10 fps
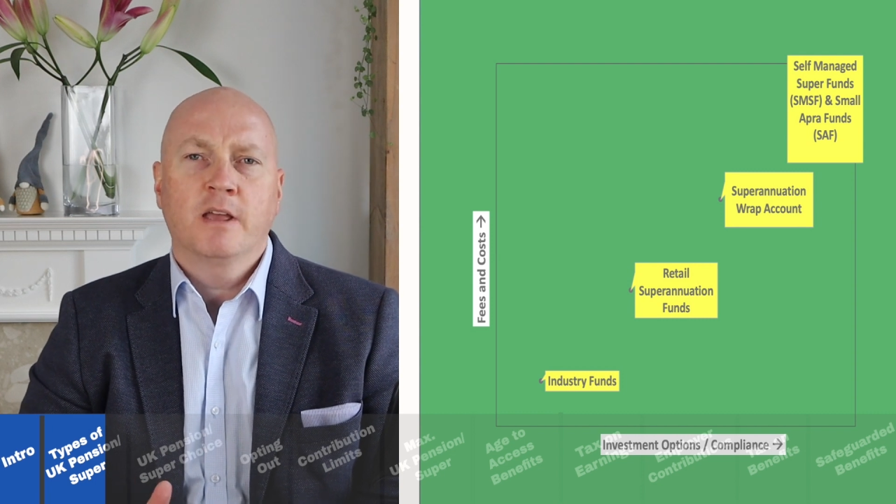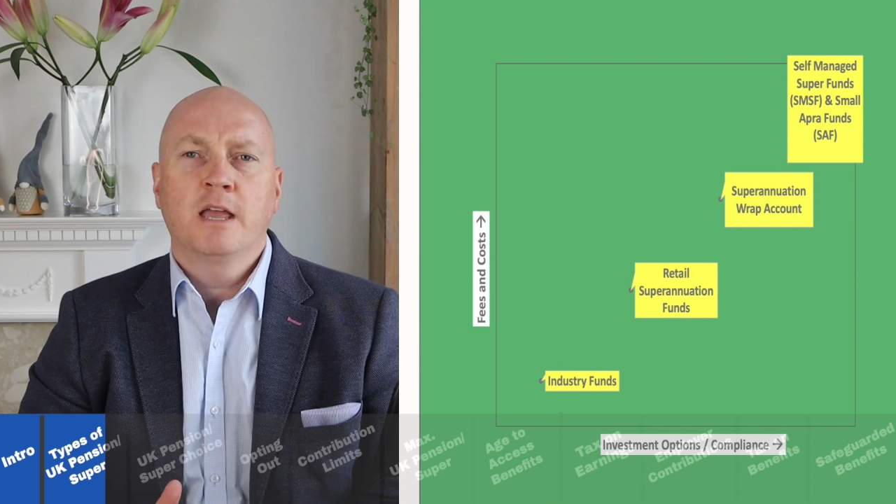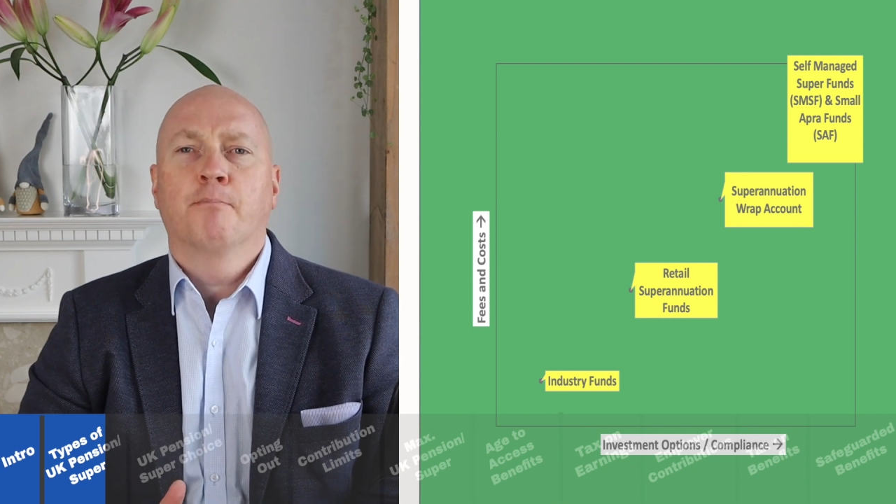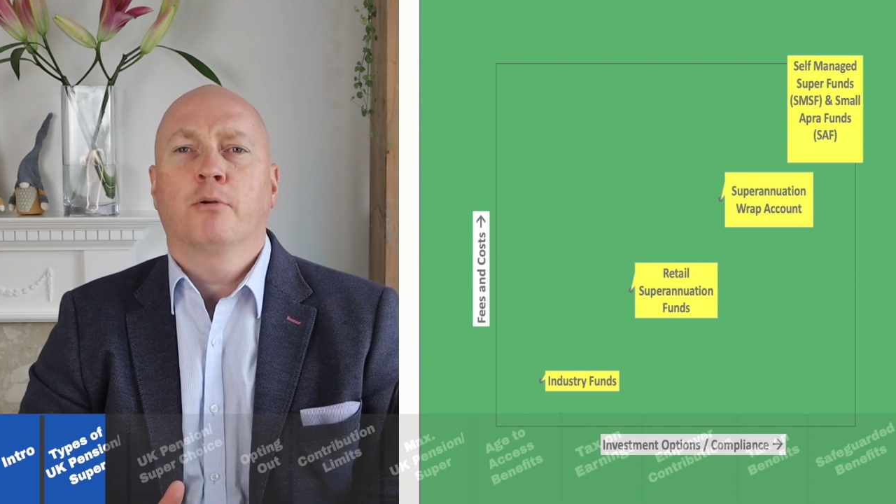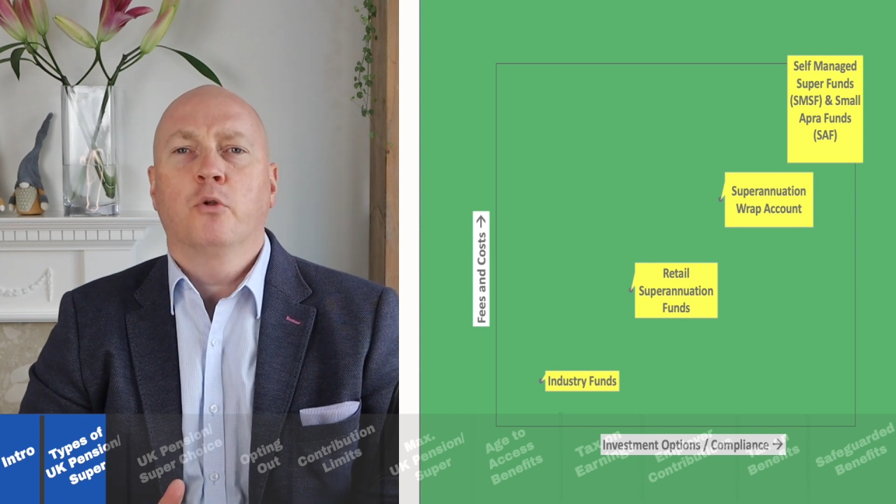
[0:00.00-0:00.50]

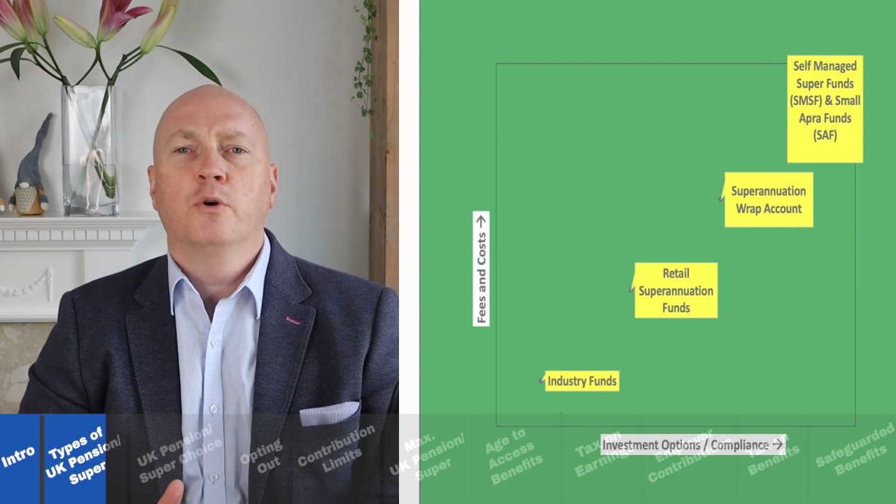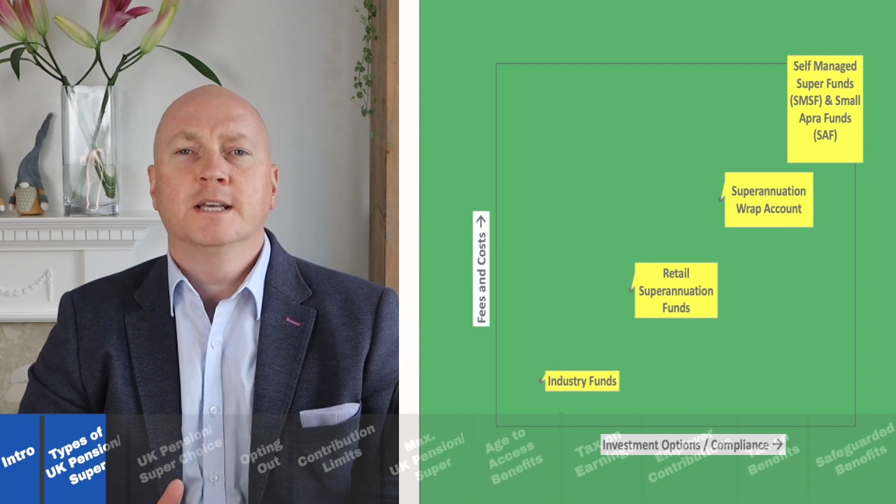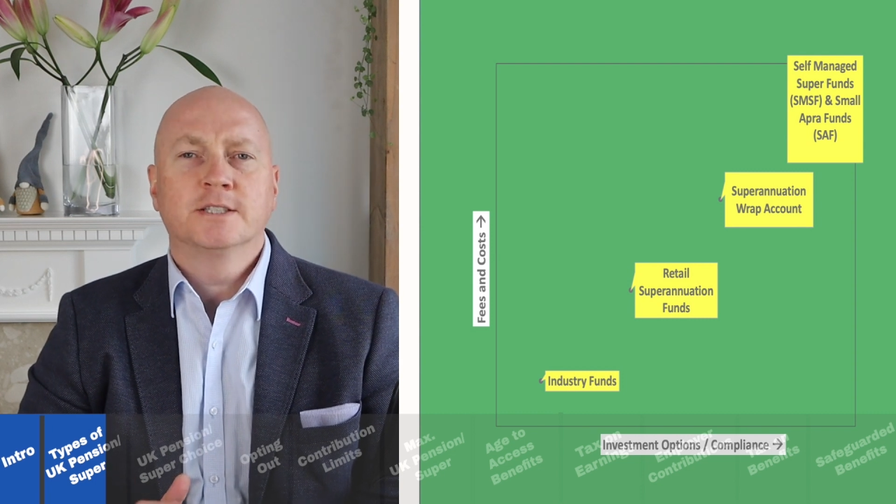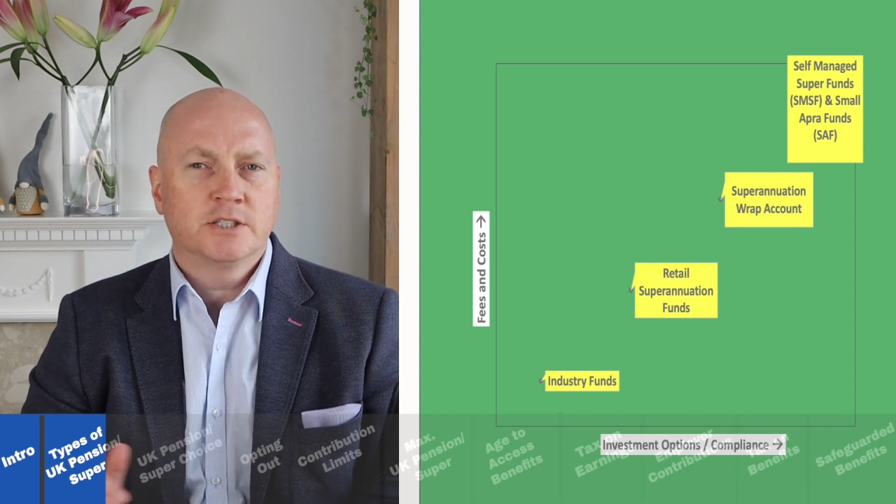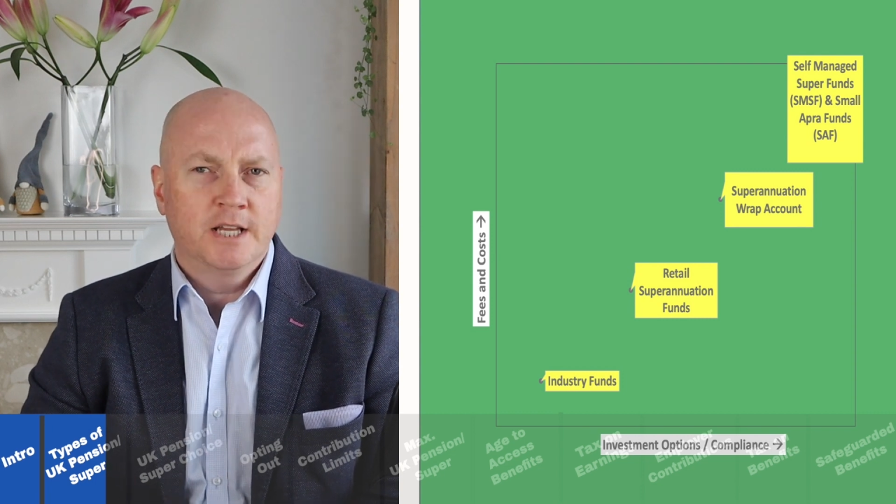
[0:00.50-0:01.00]

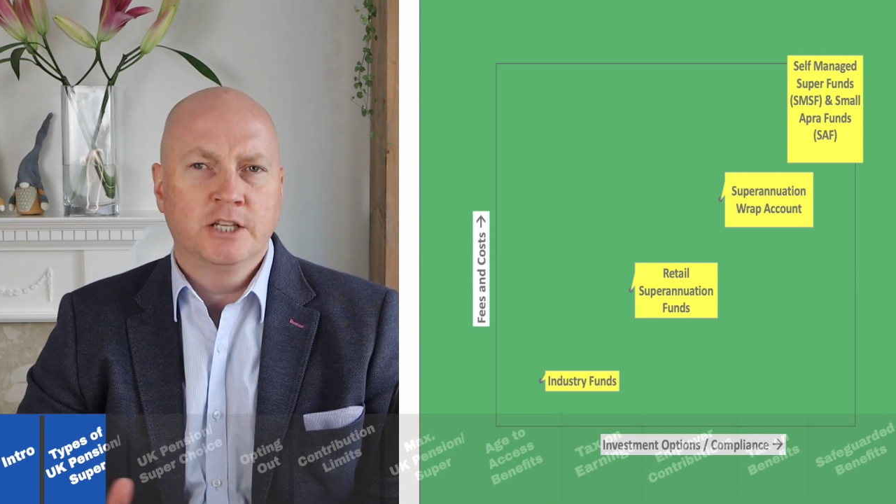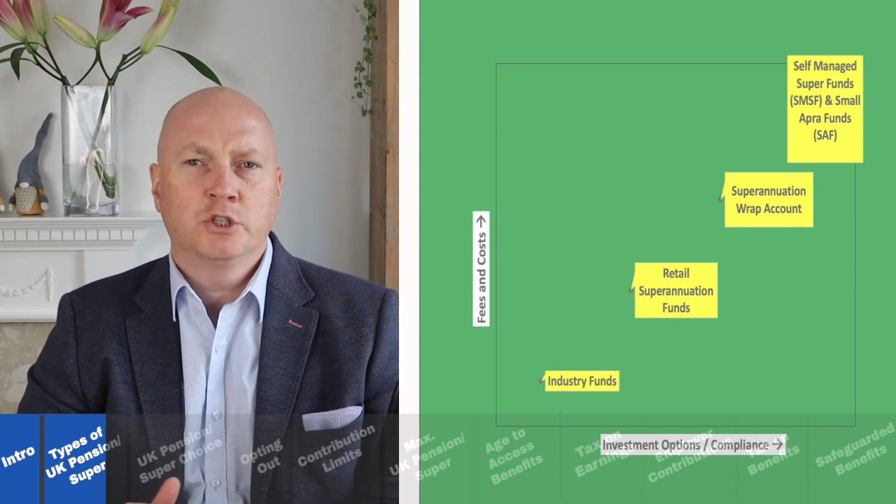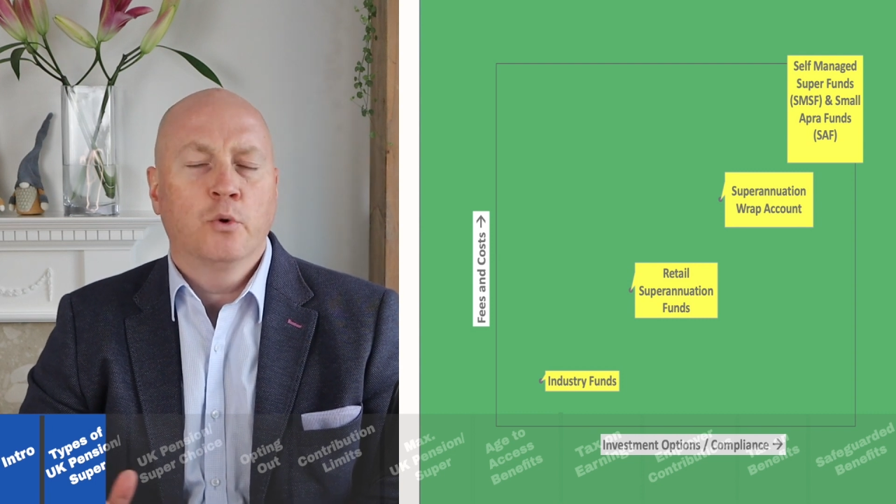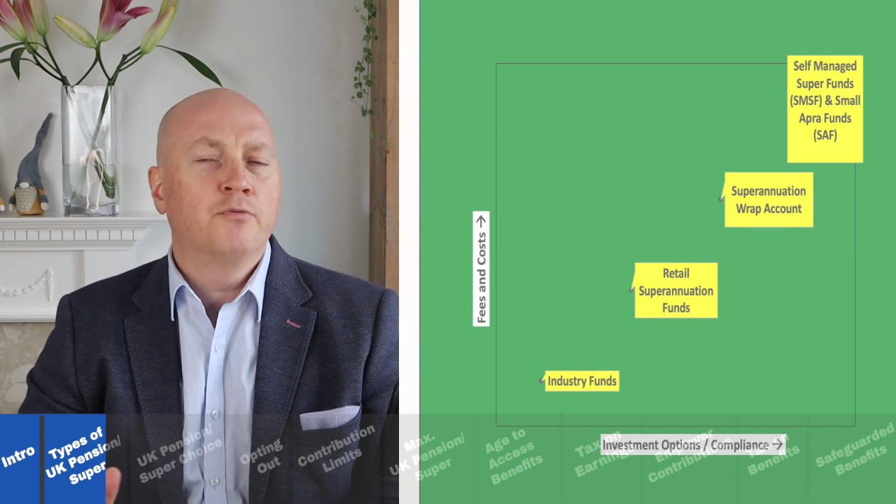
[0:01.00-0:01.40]
employers tend to have